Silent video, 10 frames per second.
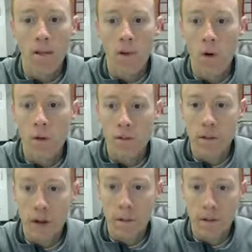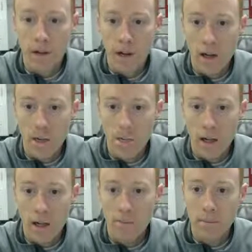The North, we're talking about this area up
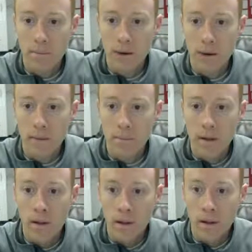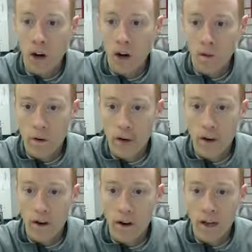top, the dark red
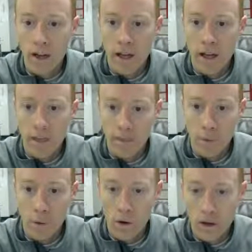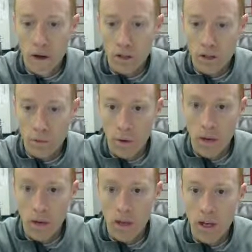area, and there's some border areas as
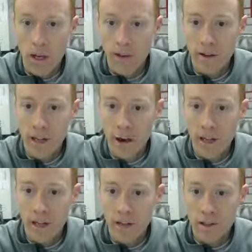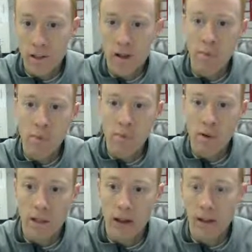well. In these areas, people
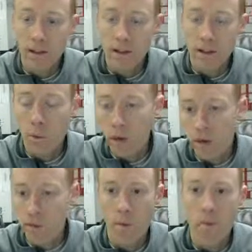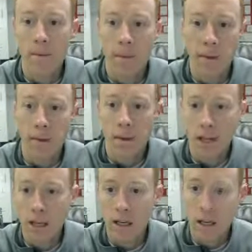relied, there was farming, but people
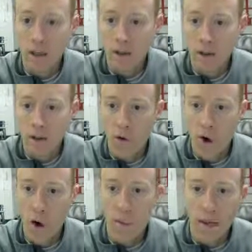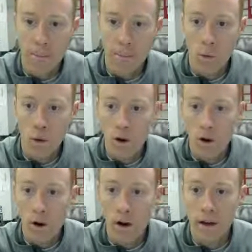relied less on farming and more
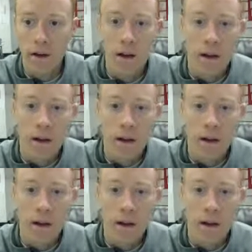on